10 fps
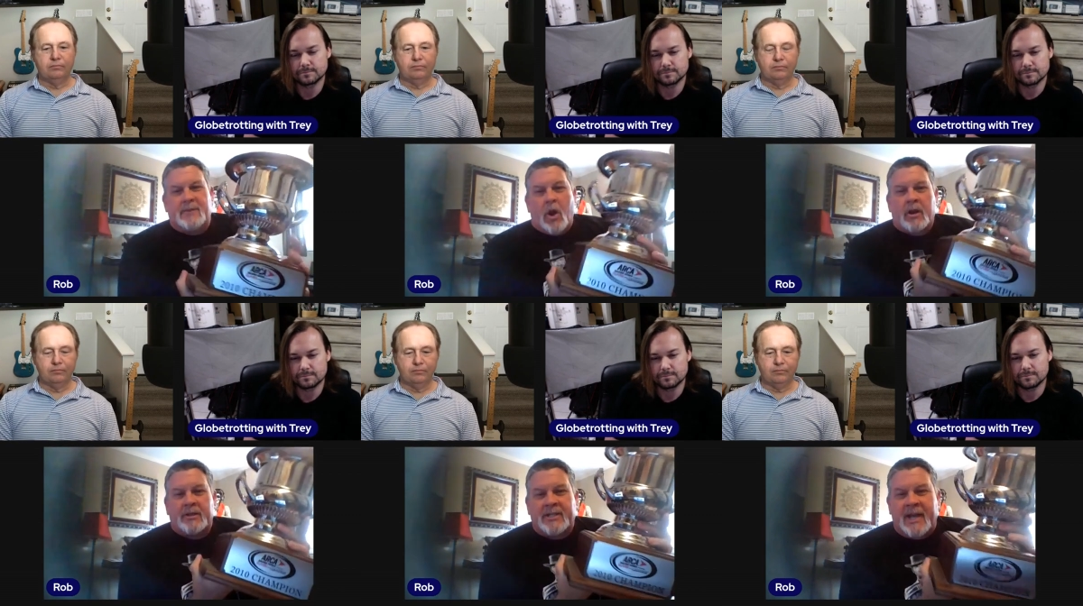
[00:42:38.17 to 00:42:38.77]

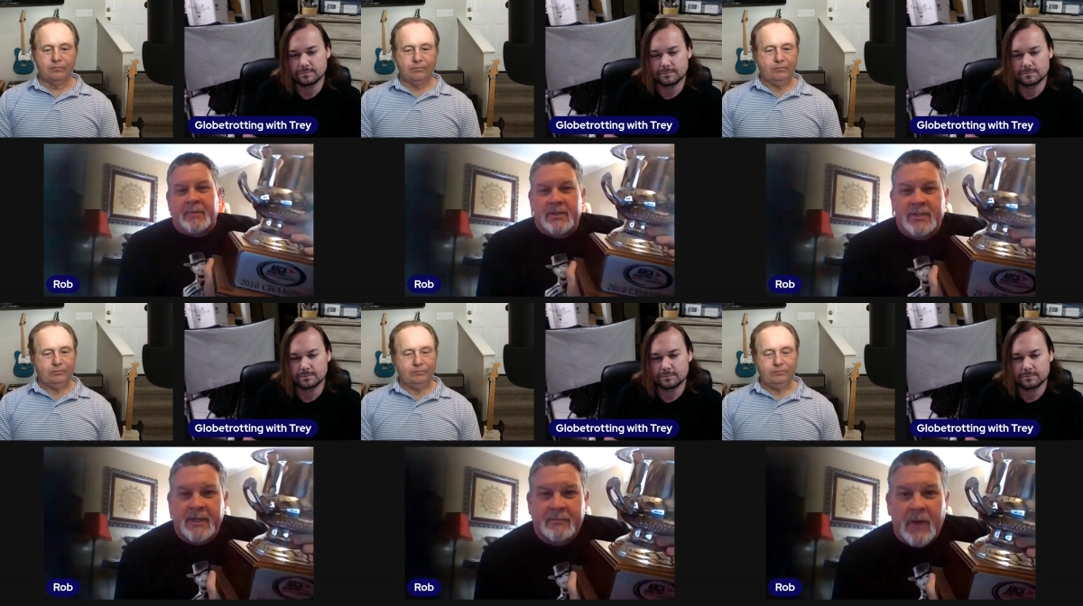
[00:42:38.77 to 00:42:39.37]
Speaker 1: ARCA
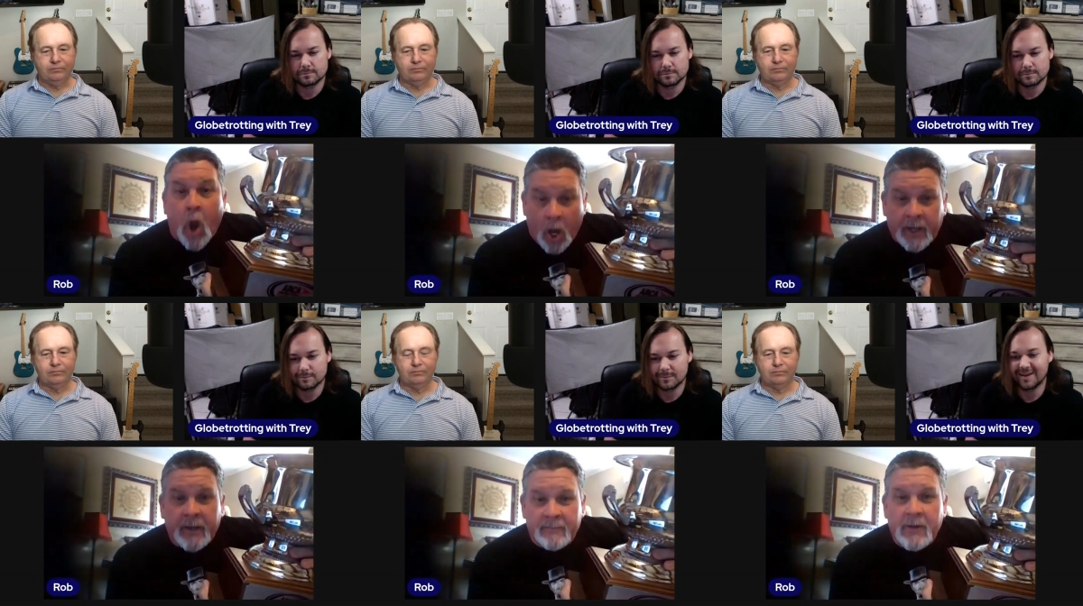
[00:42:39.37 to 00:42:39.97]
championship.
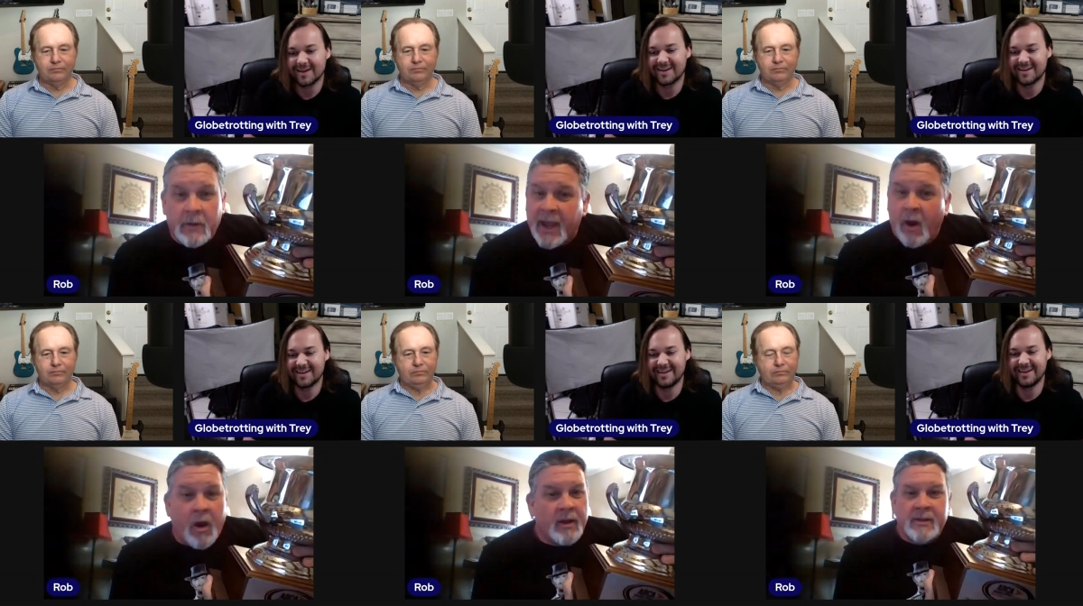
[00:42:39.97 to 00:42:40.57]
ARCA, okay.
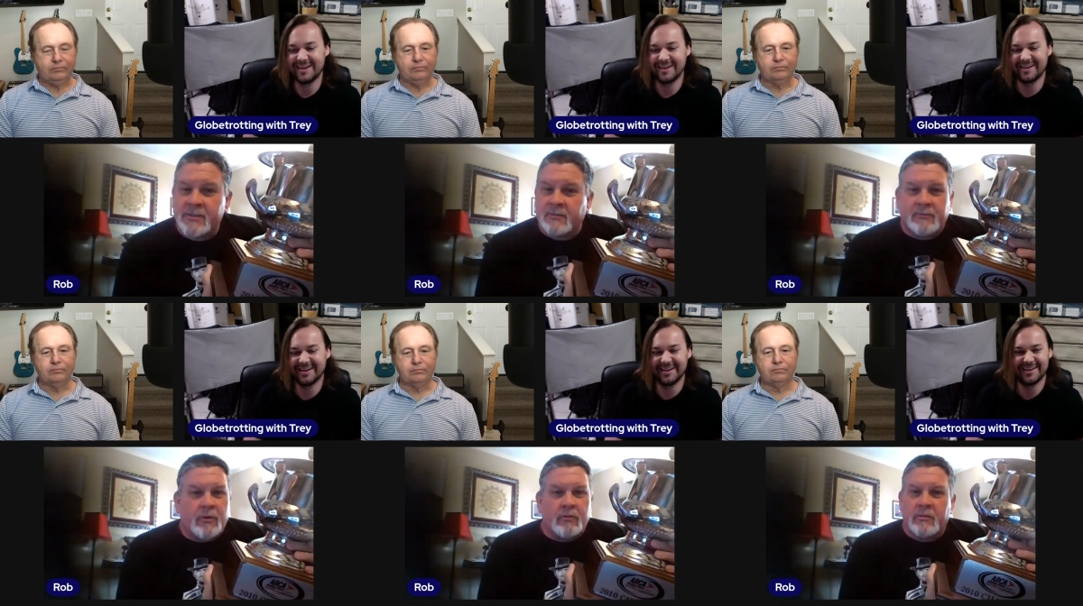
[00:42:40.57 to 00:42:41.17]
ARCA's
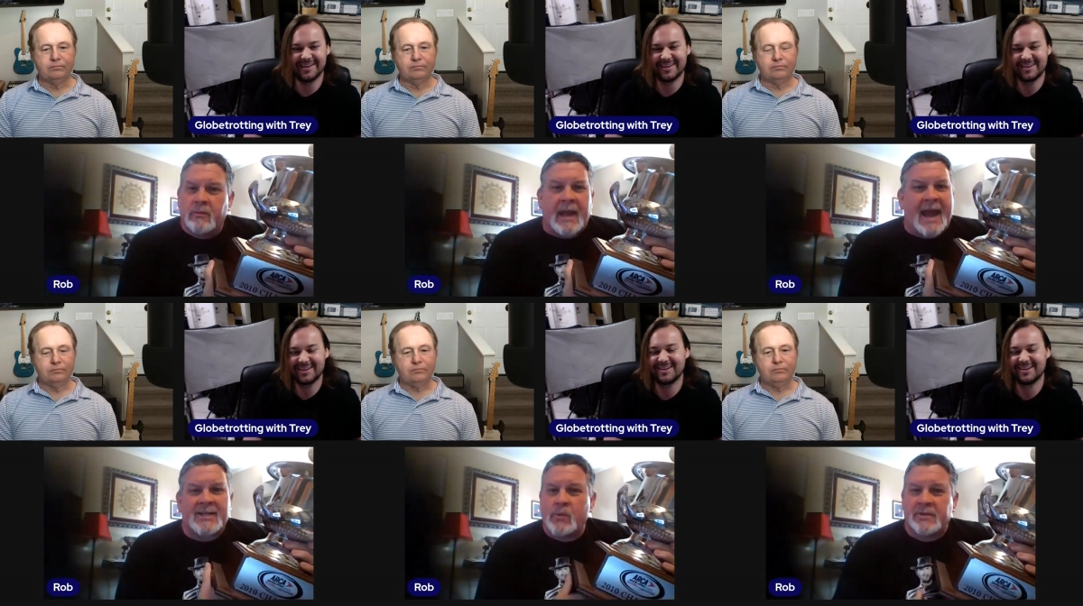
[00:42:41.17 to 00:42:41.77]

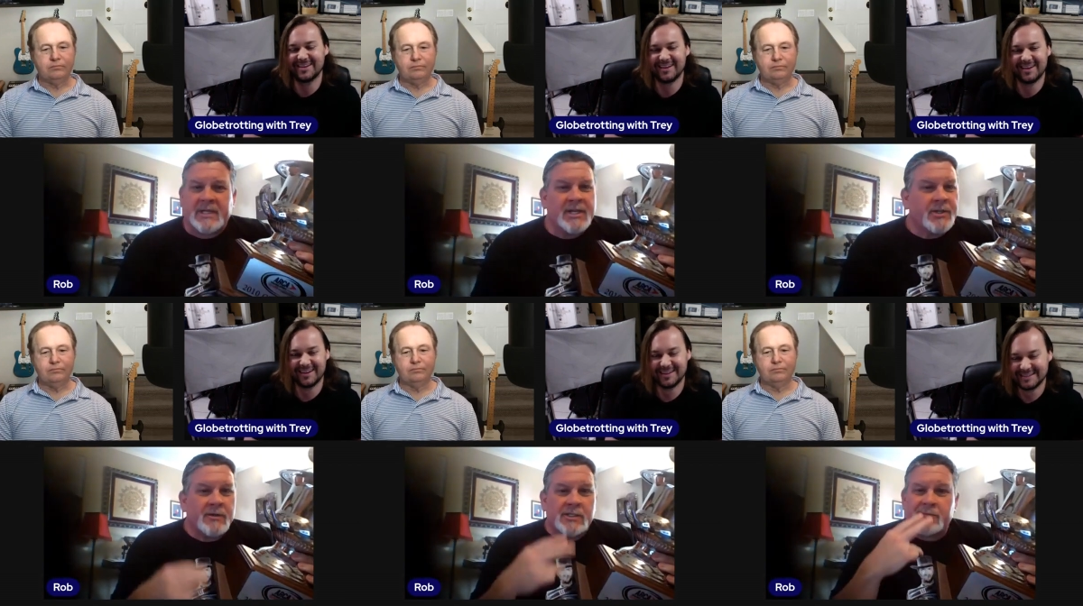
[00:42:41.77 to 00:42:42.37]
guys wear
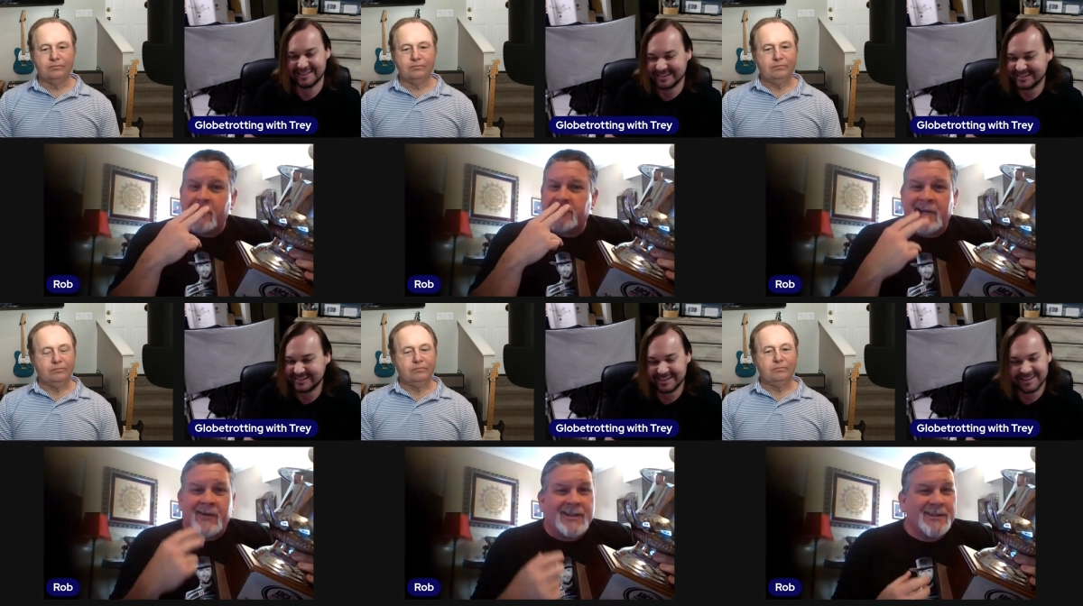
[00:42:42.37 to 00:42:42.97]
t-shirts and smoke
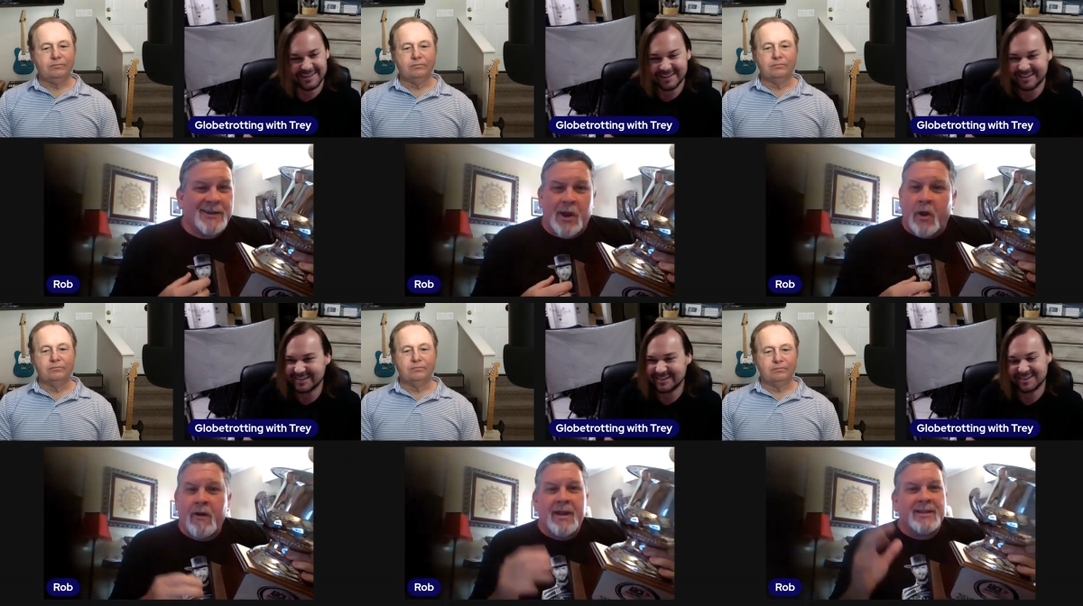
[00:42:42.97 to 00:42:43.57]
cigarettes in the
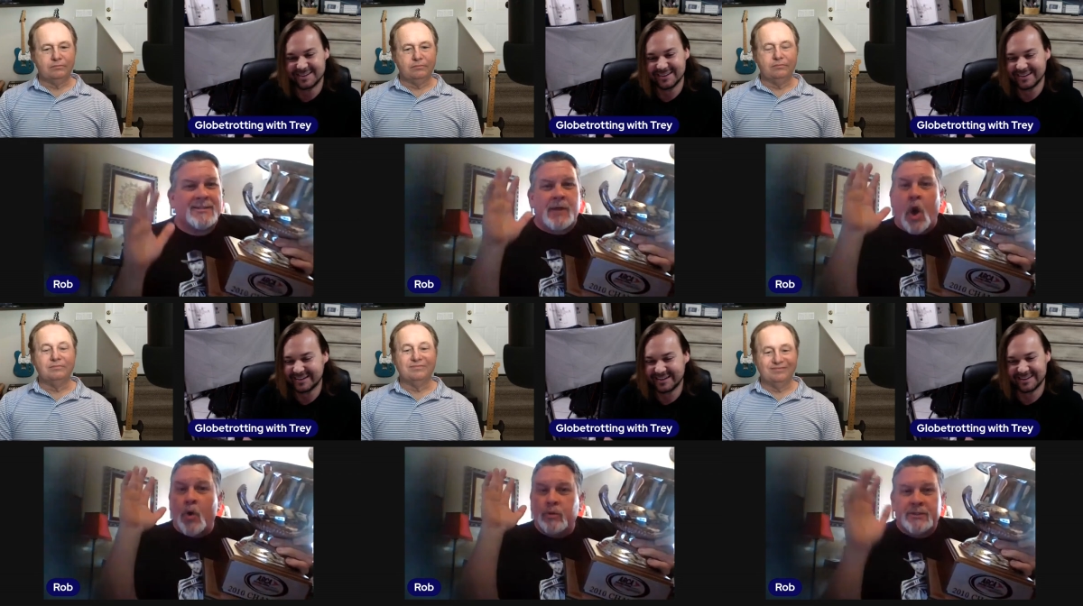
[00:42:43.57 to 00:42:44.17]
car. It's
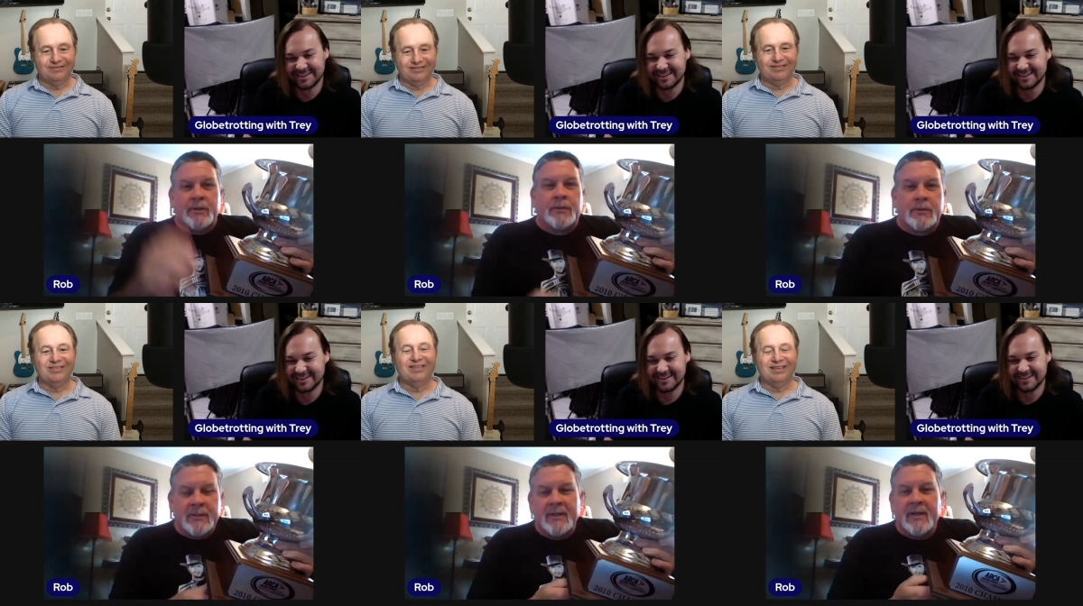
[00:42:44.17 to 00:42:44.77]
old
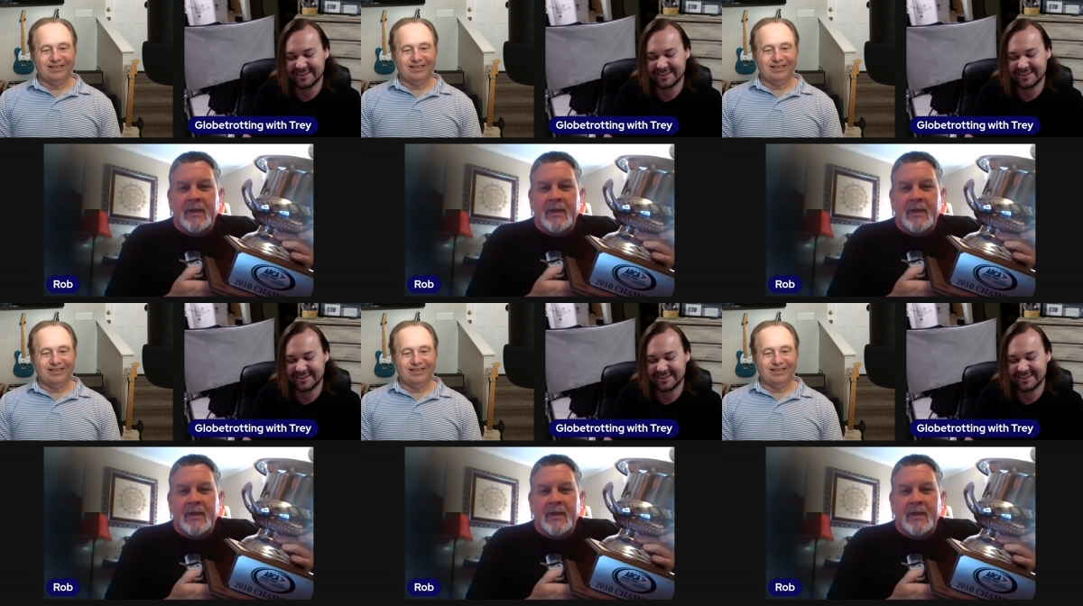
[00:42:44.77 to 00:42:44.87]
school.